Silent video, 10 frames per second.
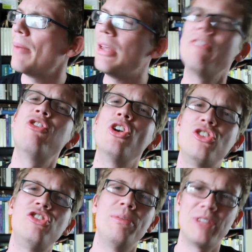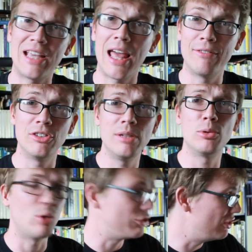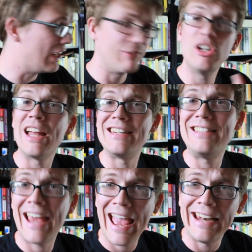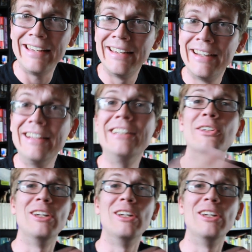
I mean, at first it seems like kind of a simple question, like if you're not dead, you're